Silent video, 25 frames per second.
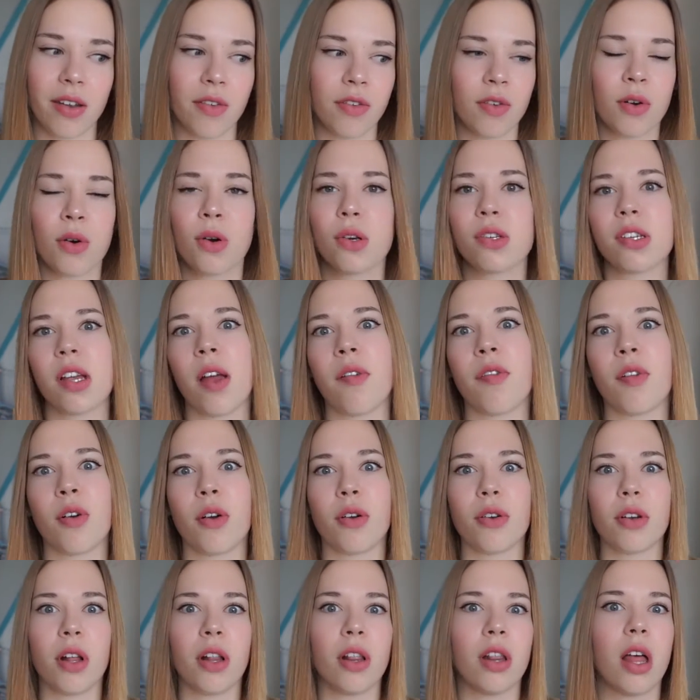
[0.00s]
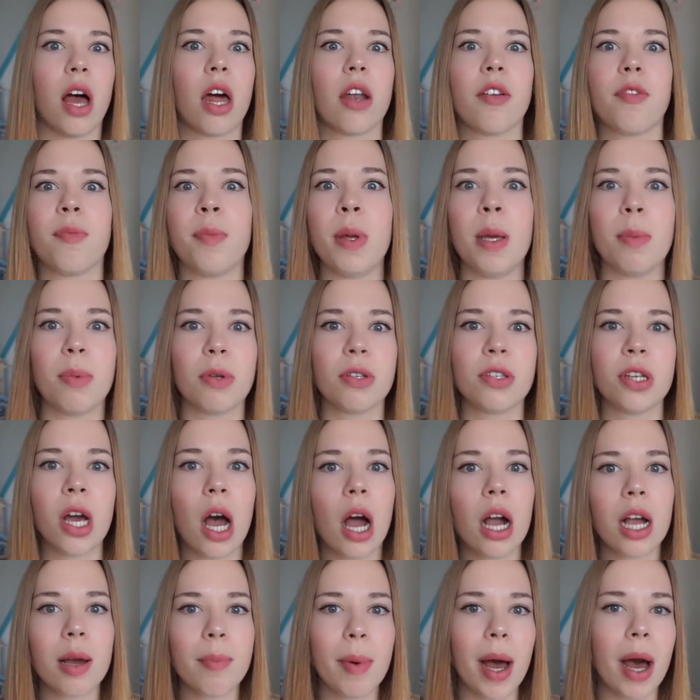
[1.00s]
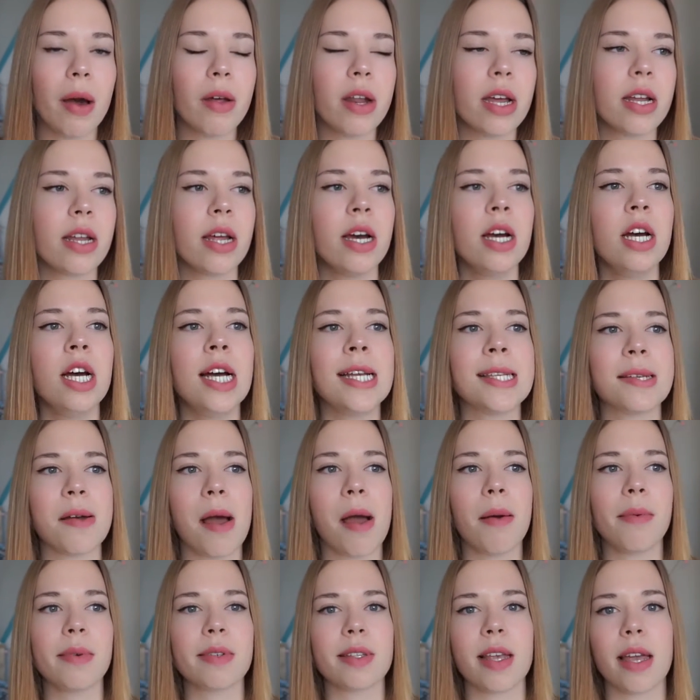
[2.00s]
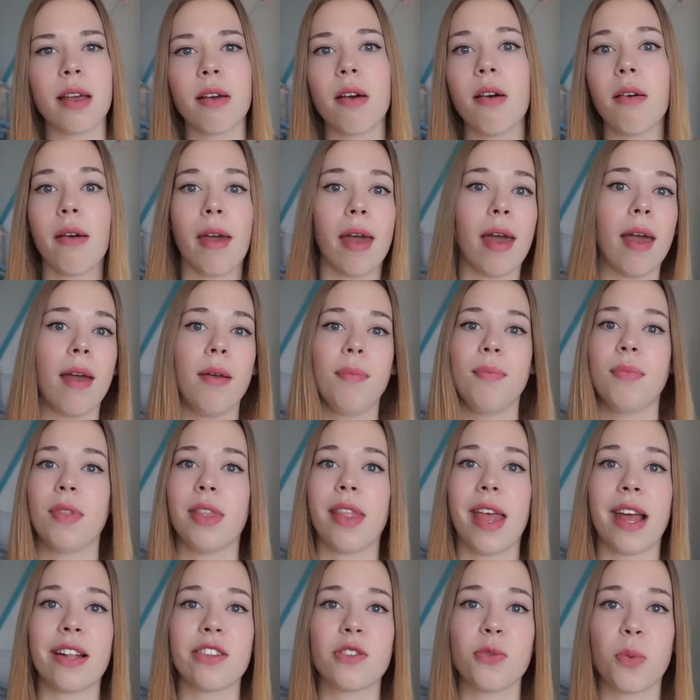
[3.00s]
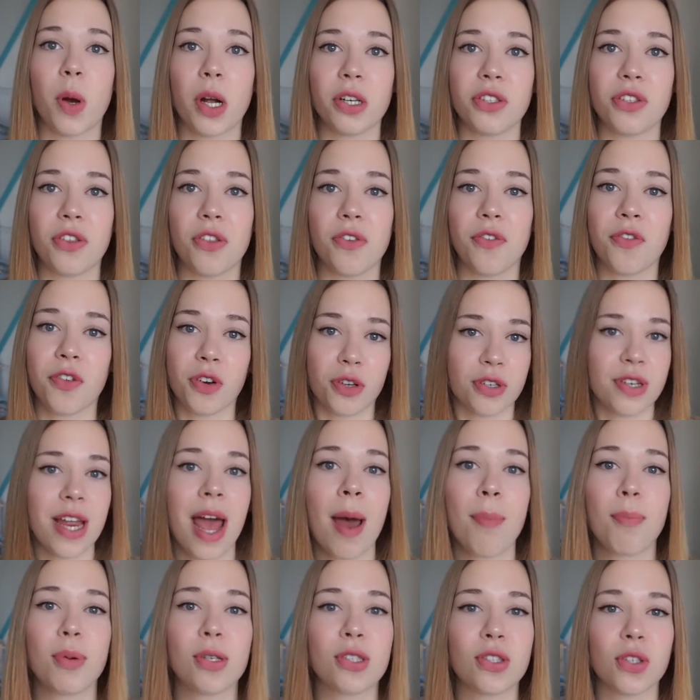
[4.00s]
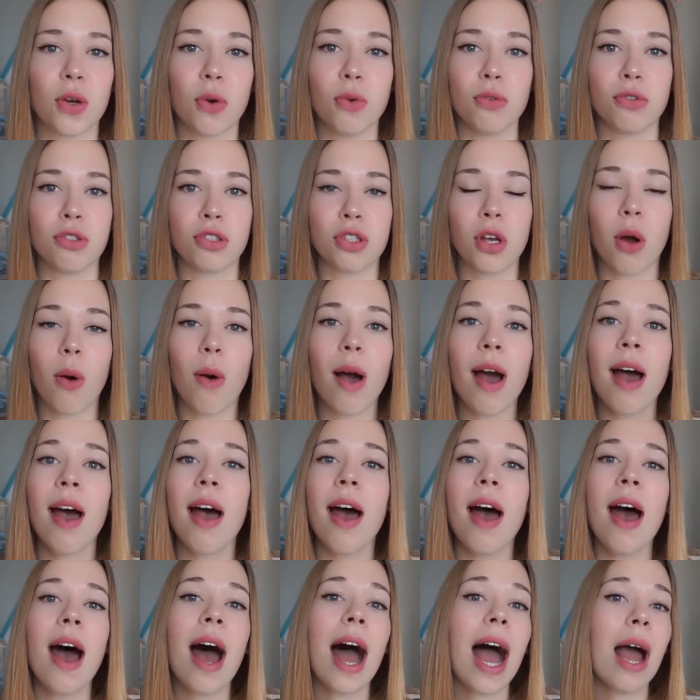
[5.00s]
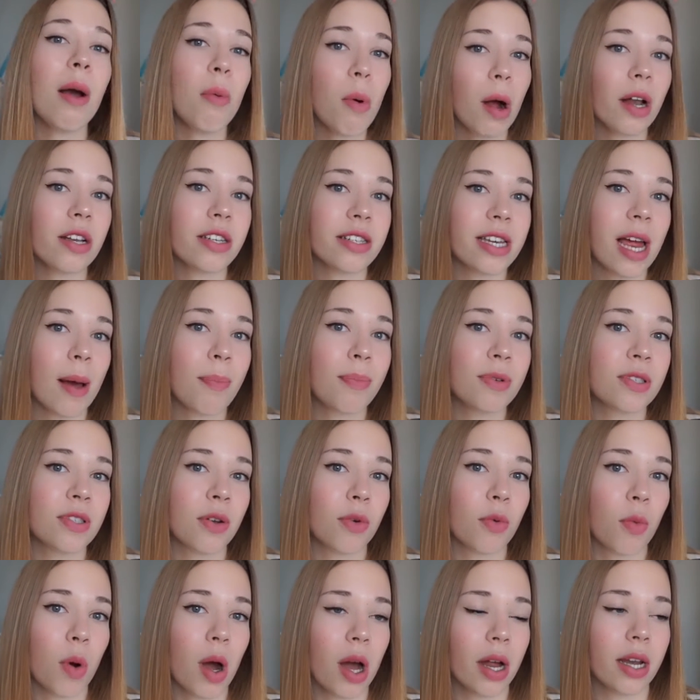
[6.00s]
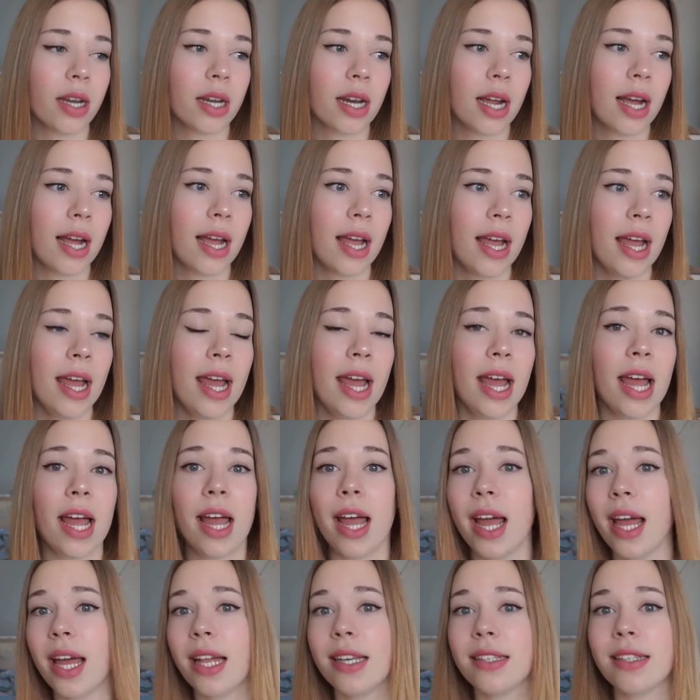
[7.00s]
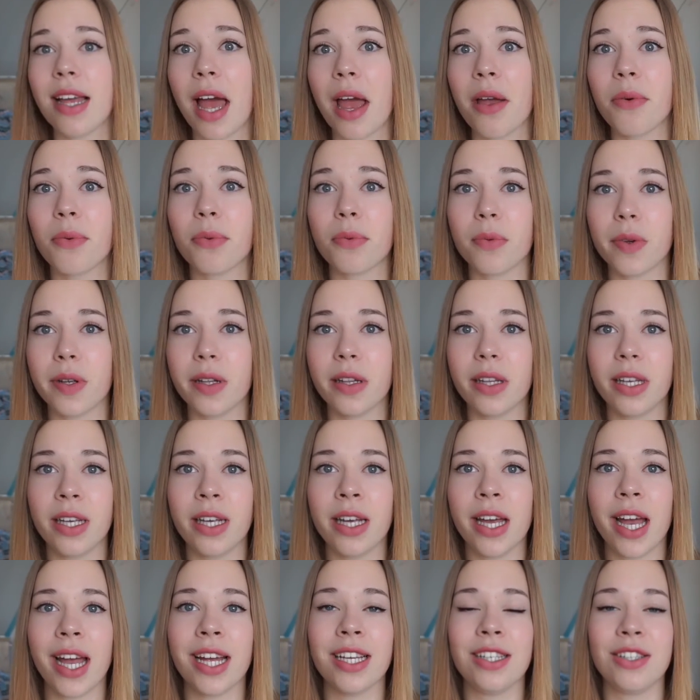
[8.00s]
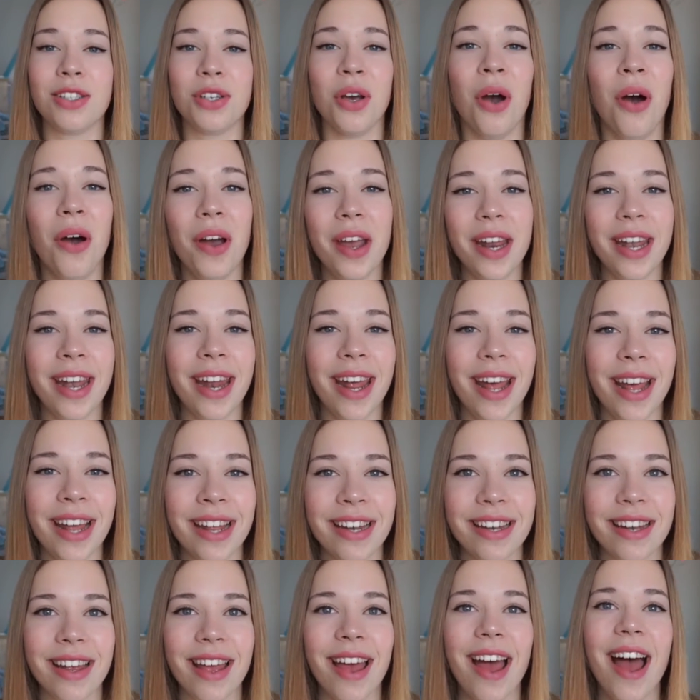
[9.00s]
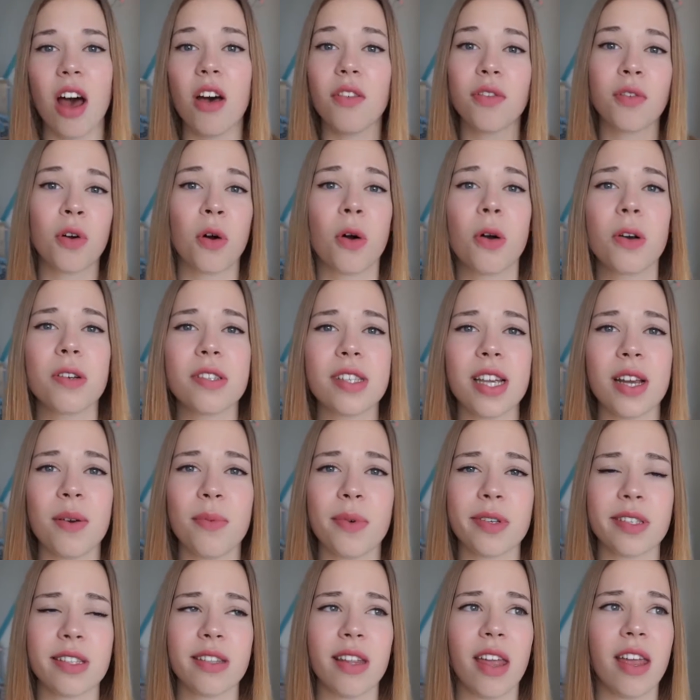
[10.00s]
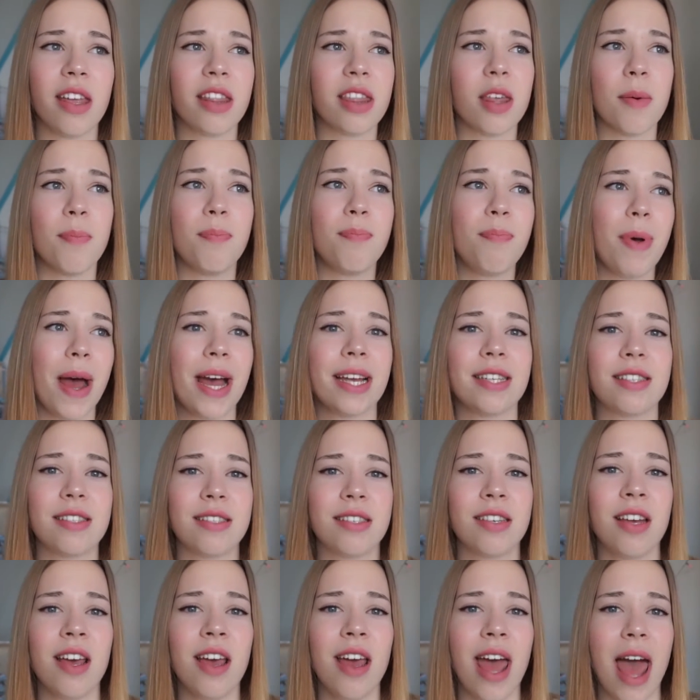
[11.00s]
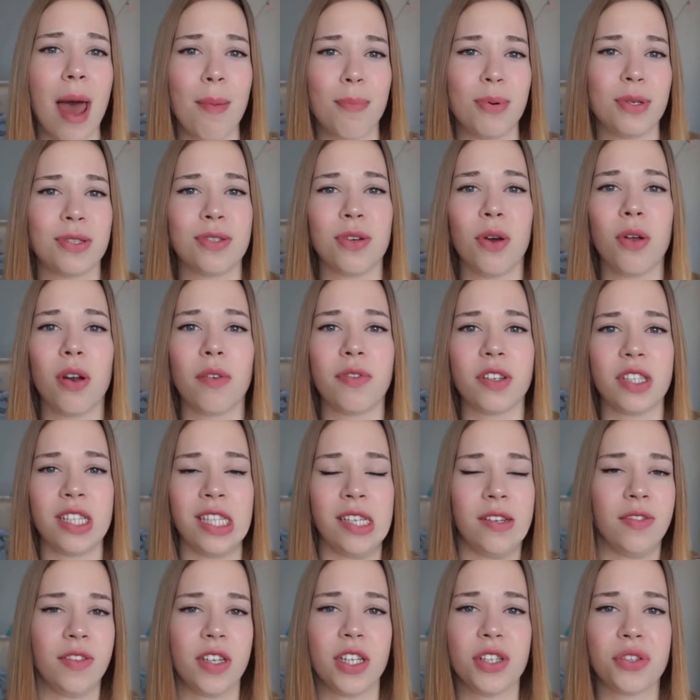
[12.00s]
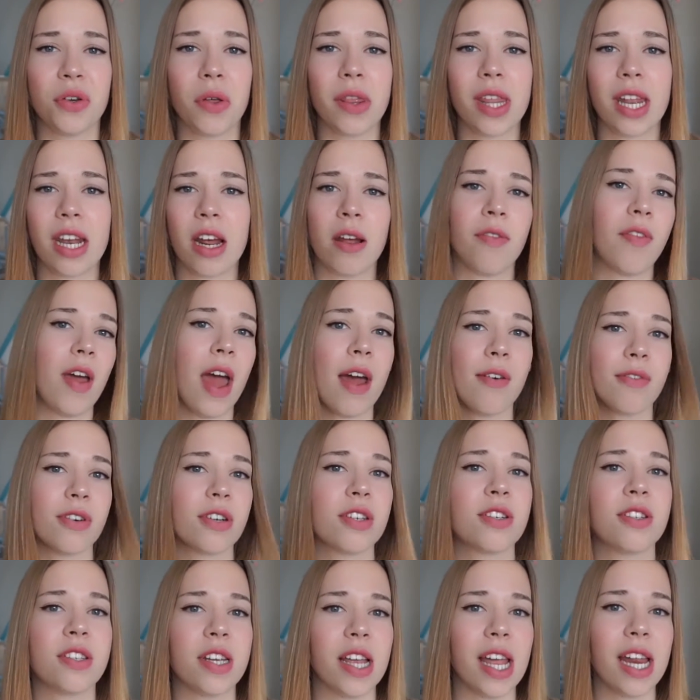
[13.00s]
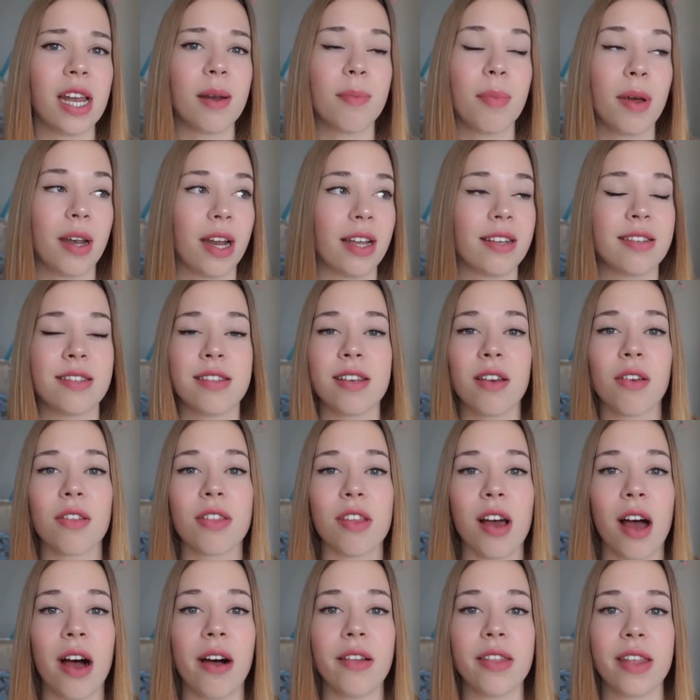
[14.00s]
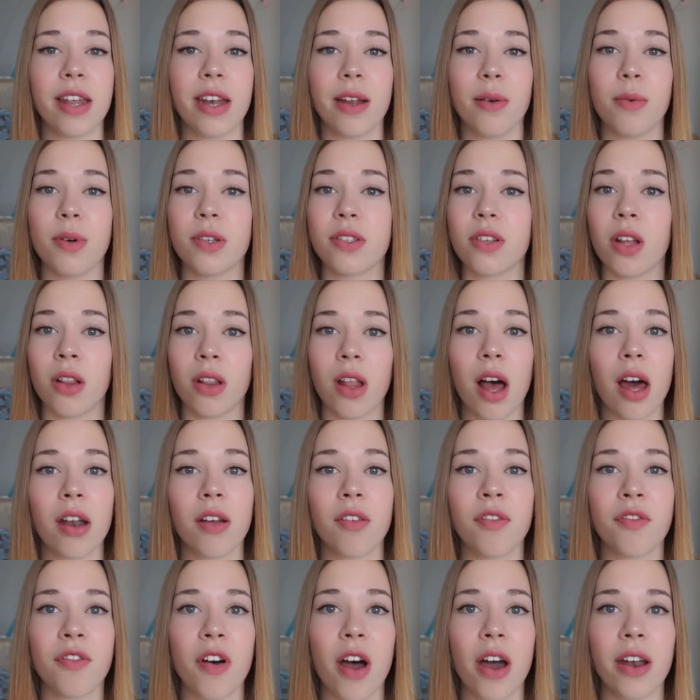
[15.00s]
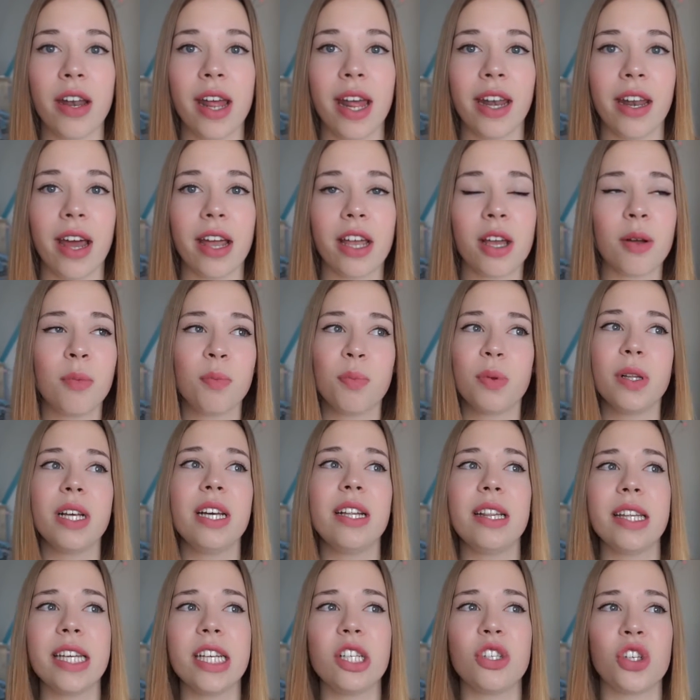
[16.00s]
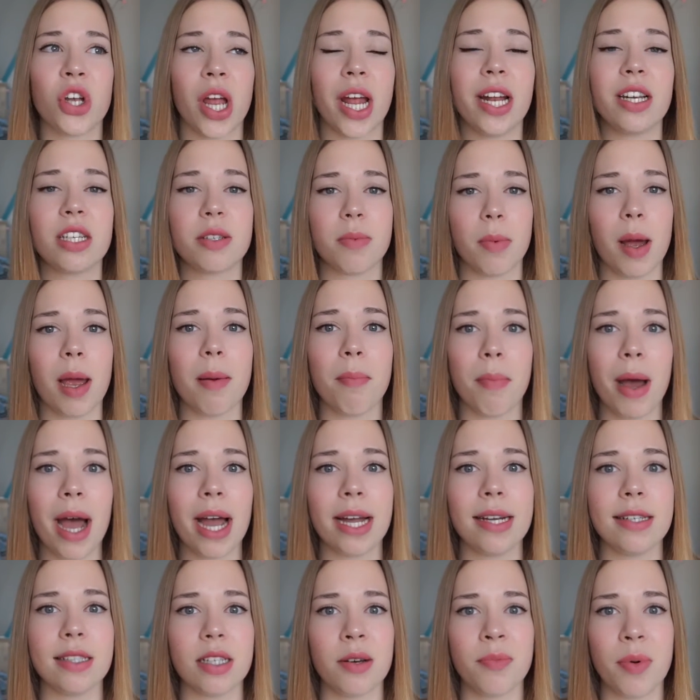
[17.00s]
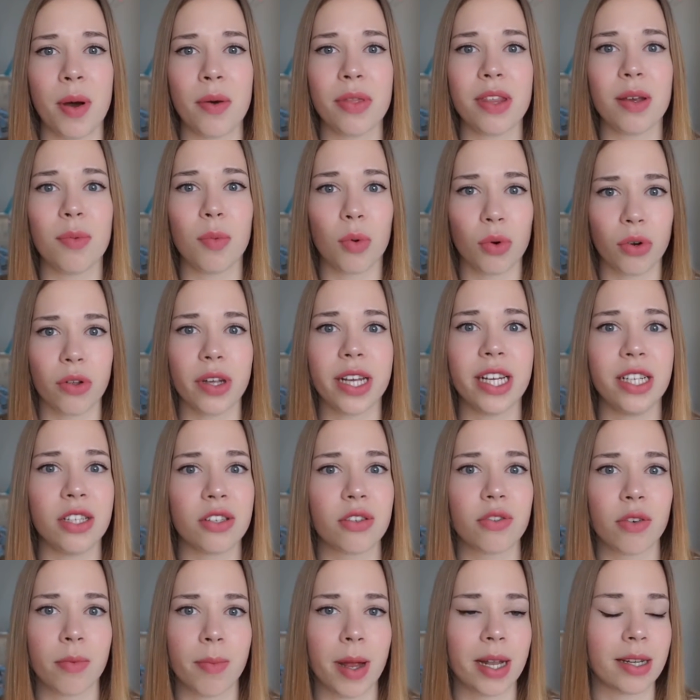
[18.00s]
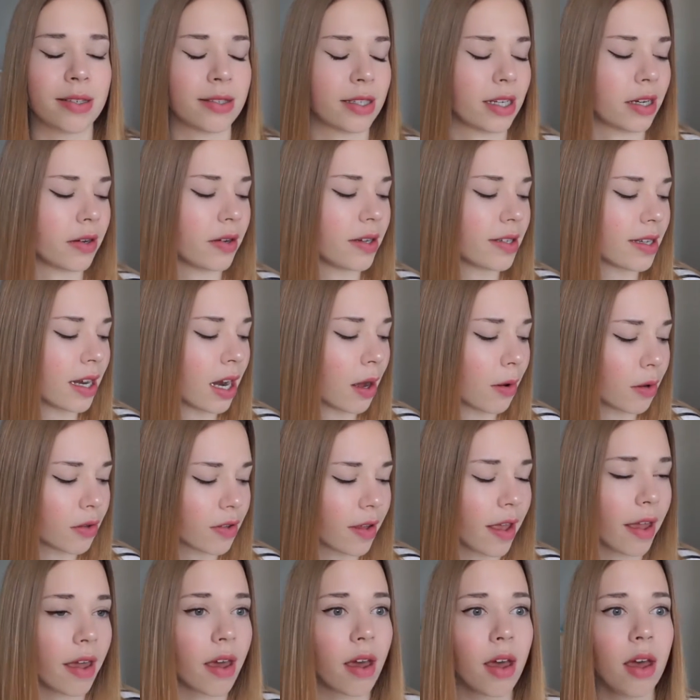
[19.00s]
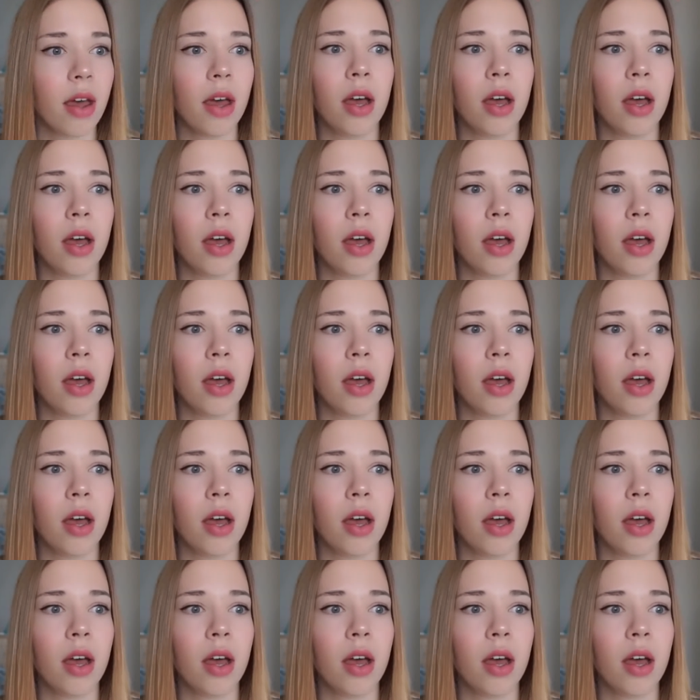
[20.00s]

of course I've heard a lot of people talk about it, so I was like, okay, let's watch the first episode. So I watched episode one, and I really enjoyed it. Of course, it wasn't like the best episode of a TV show that I've ever seen, but I still thought that it was a lot of fun, and I completely changed my mind about the Mortal Instruments series, and I was like,